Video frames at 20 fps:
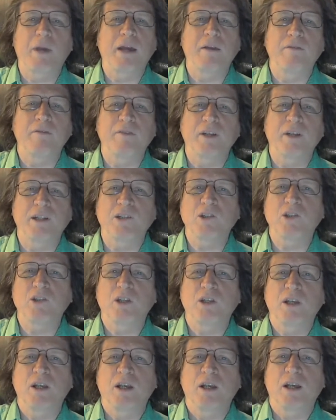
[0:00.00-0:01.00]

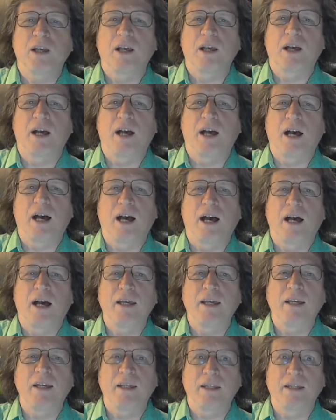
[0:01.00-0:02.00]
benefits
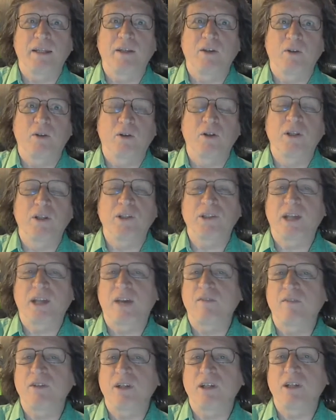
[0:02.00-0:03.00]
in the early
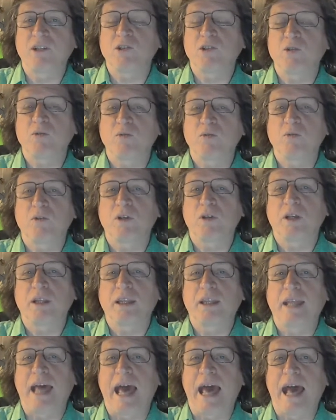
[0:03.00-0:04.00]
70s
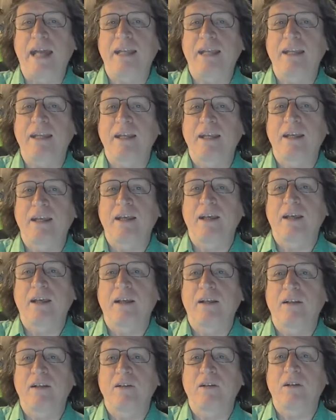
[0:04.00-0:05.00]
that
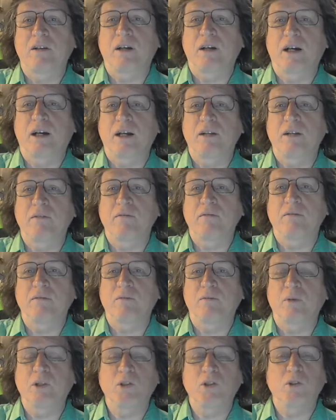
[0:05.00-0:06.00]

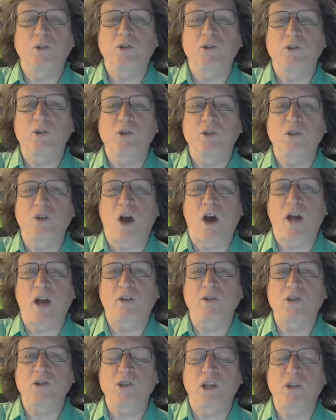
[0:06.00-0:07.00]
researchers and
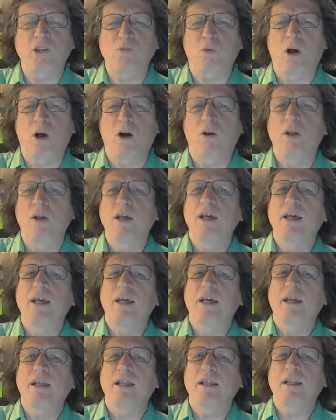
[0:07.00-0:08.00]
doctors says, well,
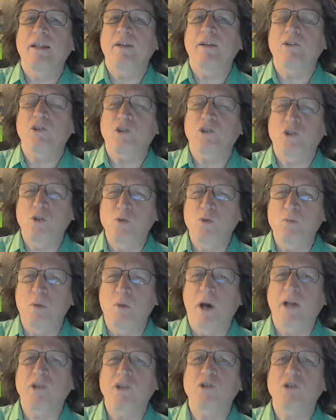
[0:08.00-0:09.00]
there's too
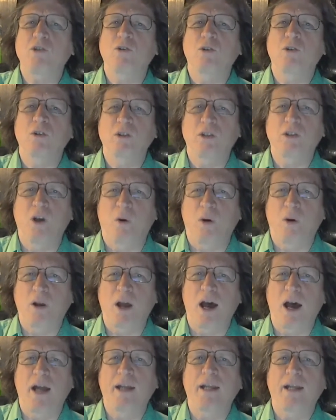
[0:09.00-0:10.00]
much good
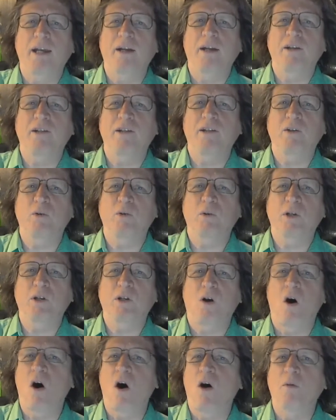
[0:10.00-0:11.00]
going on here to
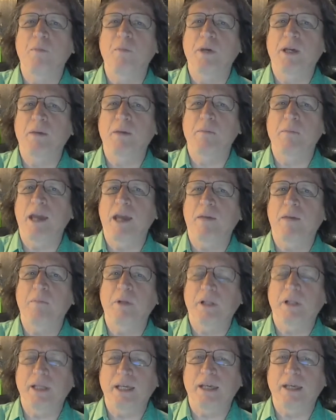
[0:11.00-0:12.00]
it all be
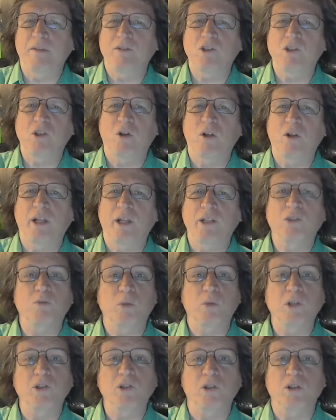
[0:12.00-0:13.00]
make-believe, so
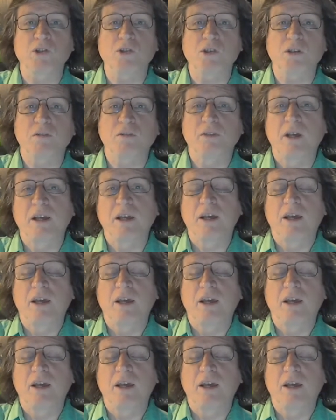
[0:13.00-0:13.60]
let's research it.